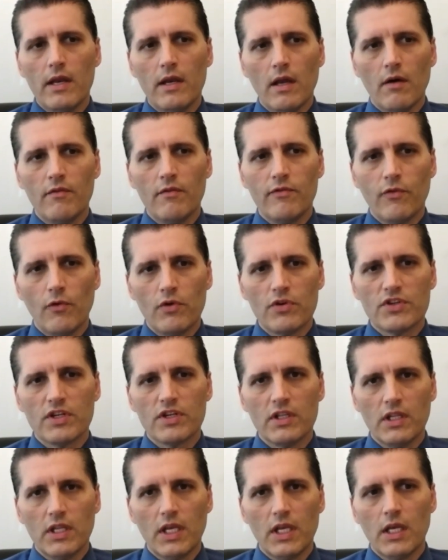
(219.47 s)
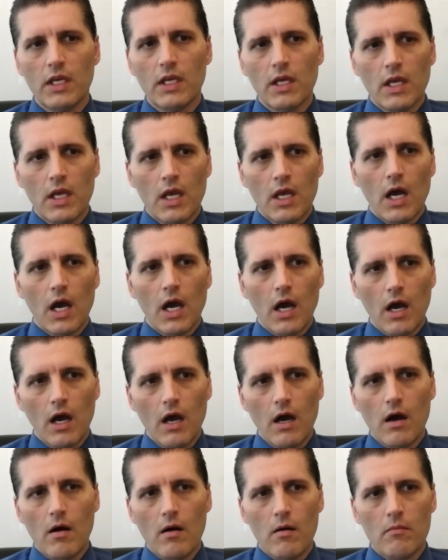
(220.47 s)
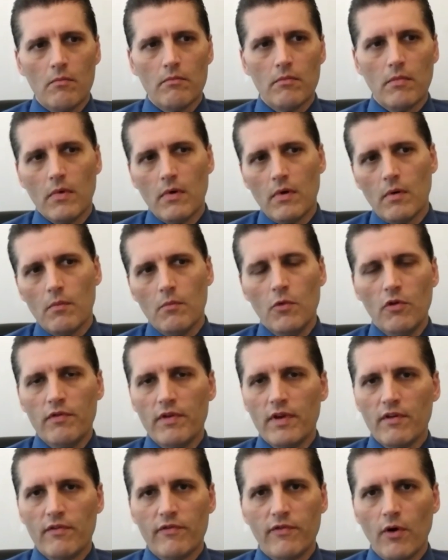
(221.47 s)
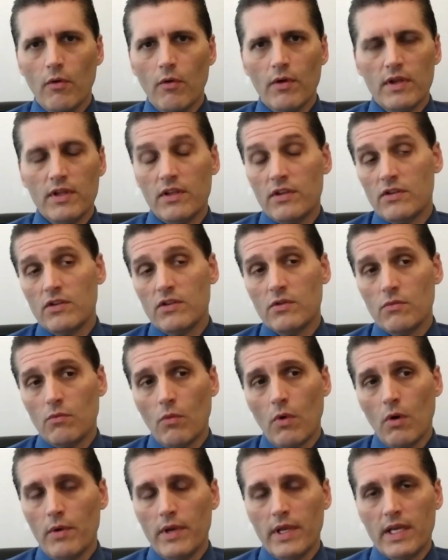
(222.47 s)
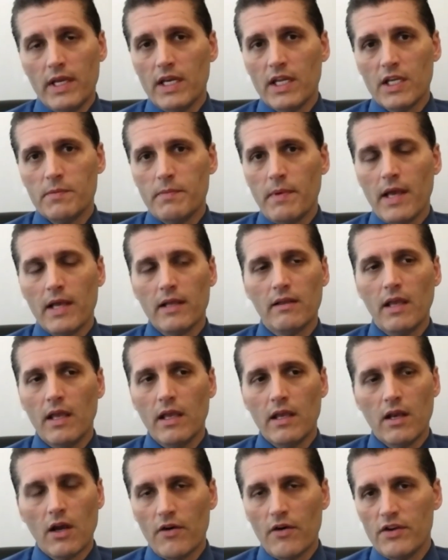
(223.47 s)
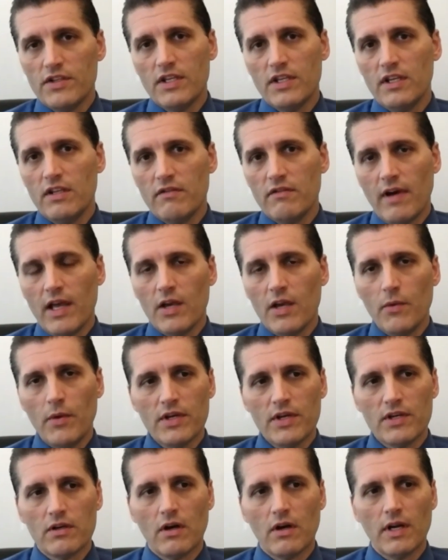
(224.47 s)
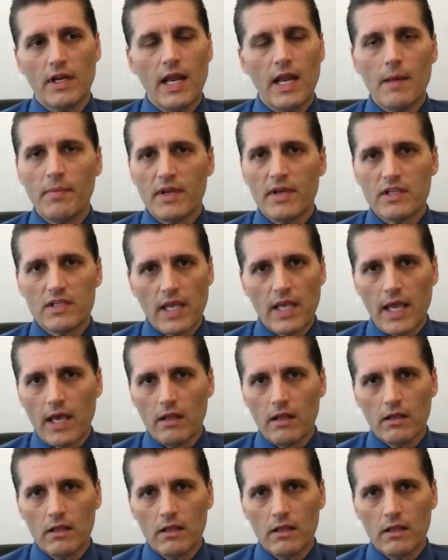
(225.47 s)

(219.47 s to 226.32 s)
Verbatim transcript: Unfortunately, um, moving forward, this is what we can expect: a currency devaluation on an epic scale.